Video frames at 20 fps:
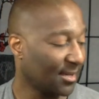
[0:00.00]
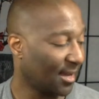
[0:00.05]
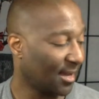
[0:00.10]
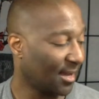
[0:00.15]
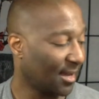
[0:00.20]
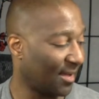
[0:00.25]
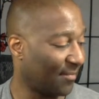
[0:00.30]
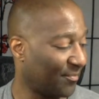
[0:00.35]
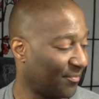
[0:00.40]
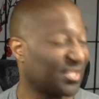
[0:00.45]

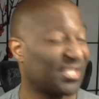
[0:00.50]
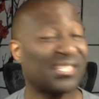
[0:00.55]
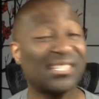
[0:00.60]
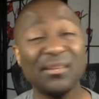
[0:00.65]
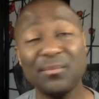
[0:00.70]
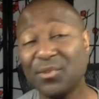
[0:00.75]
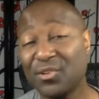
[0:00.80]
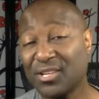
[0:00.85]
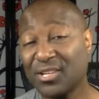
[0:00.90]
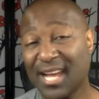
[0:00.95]
Um,
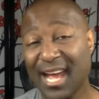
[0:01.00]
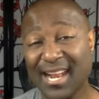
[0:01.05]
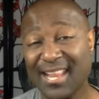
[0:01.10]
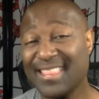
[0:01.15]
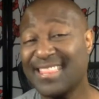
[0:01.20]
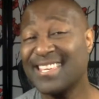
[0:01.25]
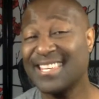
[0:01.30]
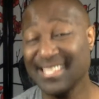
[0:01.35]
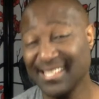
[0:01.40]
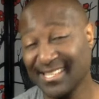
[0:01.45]
similar to kind
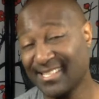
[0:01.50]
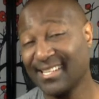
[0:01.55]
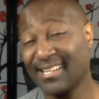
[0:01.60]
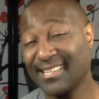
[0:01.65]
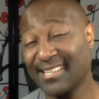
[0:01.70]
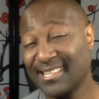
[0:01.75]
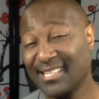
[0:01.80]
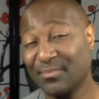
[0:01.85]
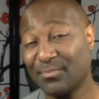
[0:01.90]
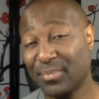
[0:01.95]
of these
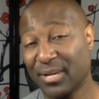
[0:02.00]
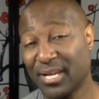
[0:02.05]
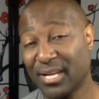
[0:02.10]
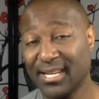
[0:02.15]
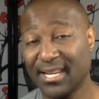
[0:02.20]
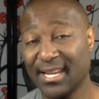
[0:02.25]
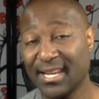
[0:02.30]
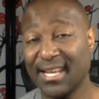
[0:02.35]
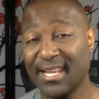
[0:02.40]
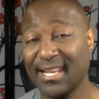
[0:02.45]
studies,
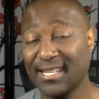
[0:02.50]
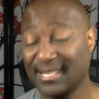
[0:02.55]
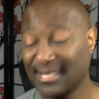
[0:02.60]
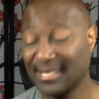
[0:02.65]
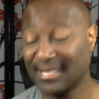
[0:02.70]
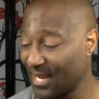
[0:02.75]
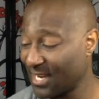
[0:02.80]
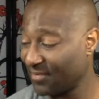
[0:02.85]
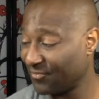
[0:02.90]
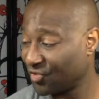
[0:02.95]
but
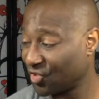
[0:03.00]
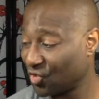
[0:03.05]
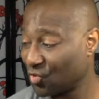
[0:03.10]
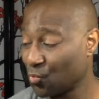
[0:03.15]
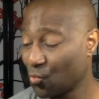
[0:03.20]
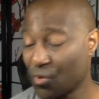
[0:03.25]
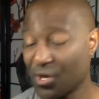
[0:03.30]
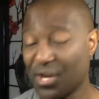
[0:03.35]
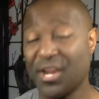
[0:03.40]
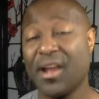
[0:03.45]
instead of
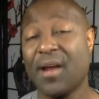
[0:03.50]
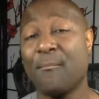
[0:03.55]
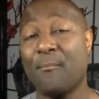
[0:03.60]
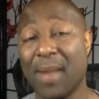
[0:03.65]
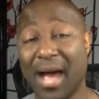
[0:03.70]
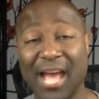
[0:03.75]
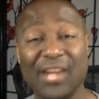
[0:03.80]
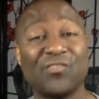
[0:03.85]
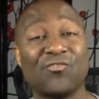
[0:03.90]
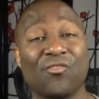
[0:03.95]
just working on
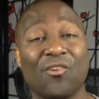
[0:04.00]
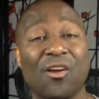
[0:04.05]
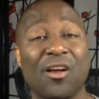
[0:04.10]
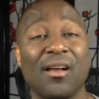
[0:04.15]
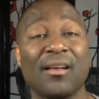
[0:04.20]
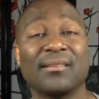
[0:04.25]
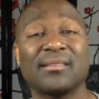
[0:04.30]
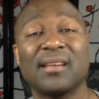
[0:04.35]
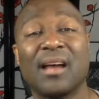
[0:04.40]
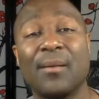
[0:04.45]
my
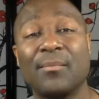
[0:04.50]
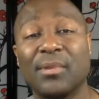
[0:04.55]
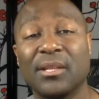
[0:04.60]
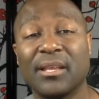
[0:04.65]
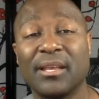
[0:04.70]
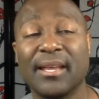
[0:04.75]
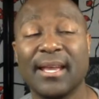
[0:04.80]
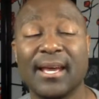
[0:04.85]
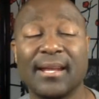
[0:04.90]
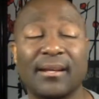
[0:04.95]
drawings, I'm
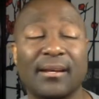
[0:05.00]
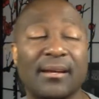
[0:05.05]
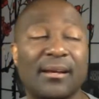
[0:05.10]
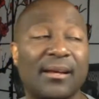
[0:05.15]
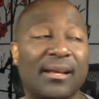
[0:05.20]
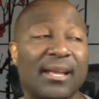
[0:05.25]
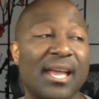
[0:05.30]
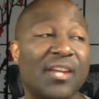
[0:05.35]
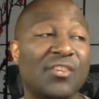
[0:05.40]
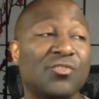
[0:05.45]
looking at
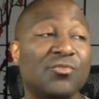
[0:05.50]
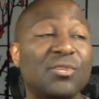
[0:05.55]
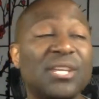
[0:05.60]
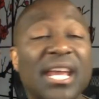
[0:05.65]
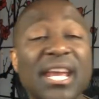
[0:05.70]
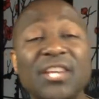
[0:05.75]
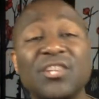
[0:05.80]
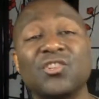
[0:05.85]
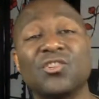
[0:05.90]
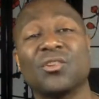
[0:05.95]
uh,
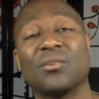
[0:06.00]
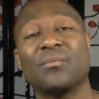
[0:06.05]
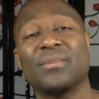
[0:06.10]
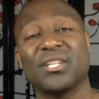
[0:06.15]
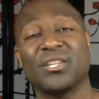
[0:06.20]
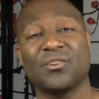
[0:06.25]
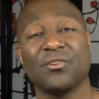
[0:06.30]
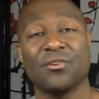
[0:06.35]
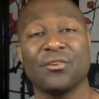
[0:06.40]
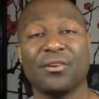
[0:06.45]
educational
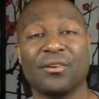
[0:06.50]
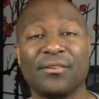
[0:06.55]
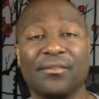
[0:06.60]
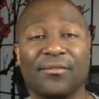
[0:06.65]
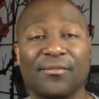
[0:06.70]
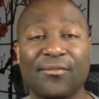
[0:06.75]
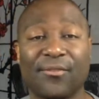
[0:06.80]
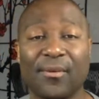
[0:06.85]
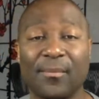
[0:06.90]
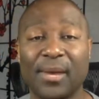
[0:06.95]

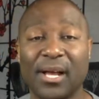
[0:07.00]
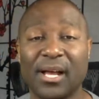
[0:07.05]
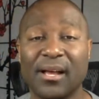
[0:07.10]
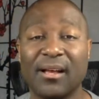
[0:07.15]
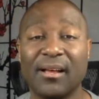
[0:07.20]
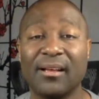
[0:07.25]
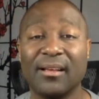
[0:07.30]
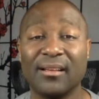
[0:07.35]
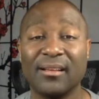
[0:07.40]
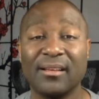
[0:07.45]
material from
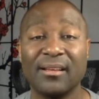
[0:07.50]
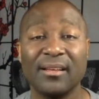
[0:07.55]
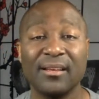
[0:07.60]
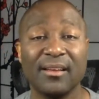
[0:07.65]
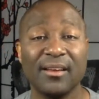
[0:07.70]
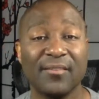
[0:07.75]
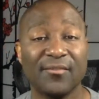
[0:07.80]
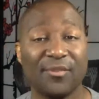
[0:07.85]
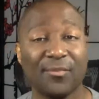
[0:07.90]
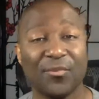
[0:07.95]
uh,
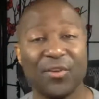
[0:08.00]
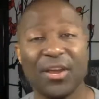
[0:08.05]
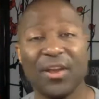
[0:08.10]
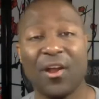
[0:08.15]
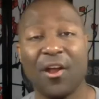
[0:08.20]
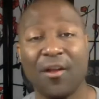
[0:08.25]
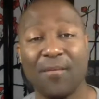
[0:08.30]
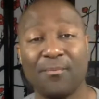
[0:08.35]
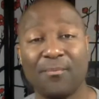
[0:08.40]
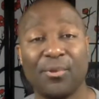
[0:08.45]
from great
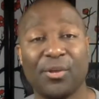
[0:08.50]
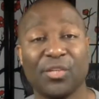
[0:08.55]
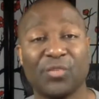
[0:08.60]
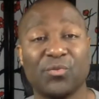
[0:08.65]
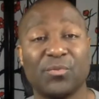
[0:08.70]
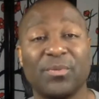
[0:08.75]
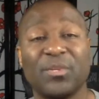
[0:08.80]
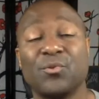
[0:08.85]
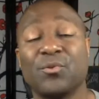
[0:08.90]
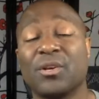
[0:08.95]
art books.
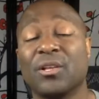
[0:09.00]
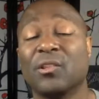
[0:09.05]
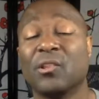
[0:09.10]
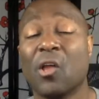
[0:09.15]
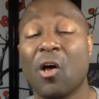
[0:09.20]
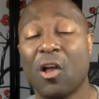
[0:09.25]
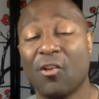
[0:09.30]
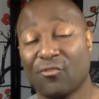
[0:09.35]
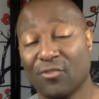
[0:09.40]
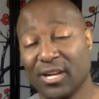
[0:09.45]
We've been doing a
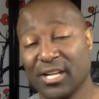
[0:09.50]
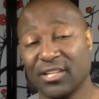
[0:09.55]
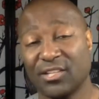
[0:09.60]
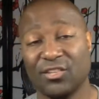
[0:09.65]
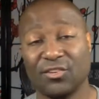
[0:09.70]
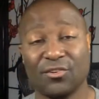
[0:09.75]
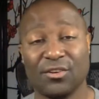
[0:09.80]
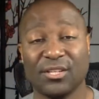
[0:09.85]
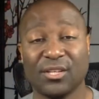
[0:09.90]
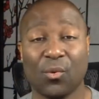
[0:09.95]
long running
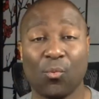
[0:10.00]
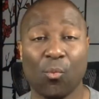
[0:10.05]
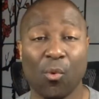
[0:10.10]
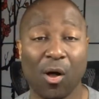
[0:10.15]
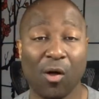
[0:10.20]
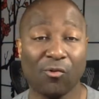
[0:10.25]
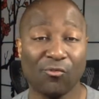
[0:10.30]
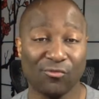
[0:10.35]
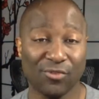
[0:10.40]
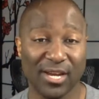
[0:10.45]
series on
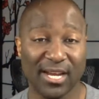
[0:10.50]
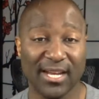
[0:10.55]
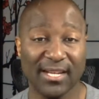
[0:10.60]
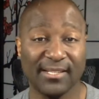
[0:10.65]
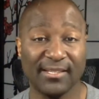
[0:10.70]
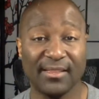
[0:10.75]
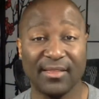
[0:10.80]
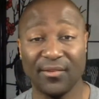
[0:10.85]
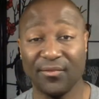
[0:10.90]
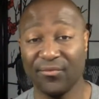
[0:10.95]
Walt
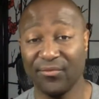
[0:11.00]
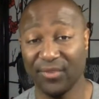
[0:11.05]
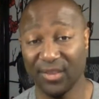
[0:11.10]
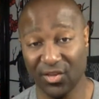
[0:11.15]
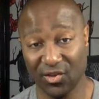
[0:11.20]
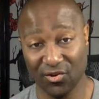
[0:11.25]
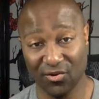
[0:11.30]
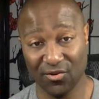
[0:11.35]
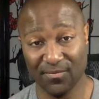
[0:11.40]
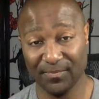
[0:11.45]
Reed's The
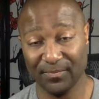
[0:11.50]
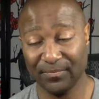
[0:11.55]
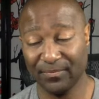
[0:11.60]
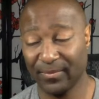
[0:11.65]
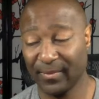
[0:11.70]
Figure.